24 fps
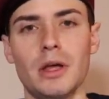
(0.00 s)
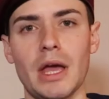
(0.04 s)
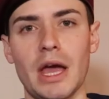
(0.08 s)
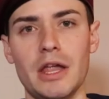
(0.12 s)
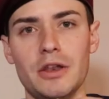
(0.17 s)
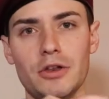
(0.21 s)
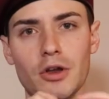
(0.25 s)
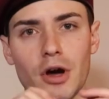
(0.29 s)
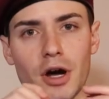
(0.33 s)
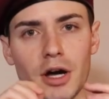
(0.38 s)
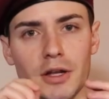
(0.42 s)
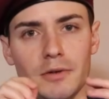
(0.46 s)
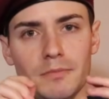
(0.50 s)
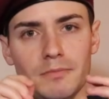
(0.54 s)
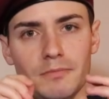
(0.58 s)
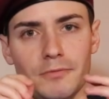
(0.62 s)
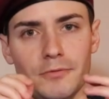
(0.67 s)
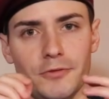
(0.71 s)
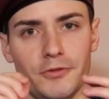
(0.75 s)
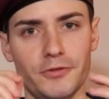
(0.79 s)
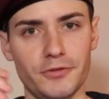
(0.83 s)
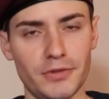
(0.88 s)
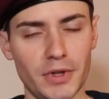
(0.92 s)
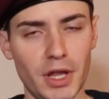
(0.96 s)
and
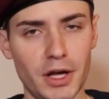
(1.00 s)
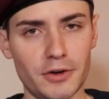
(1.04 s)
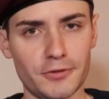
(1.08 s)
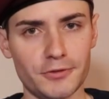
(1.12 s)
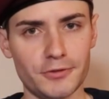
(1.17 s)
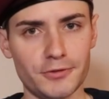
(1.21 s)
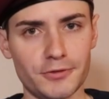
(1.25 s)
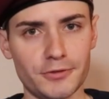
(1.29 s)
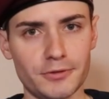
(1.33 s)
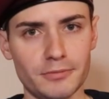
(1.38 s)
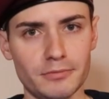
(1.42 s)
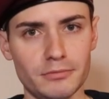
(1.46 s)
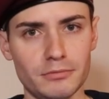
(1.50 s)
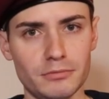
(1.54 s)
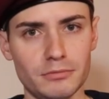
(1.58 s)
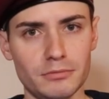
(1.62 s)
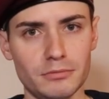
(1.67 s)
not fluff,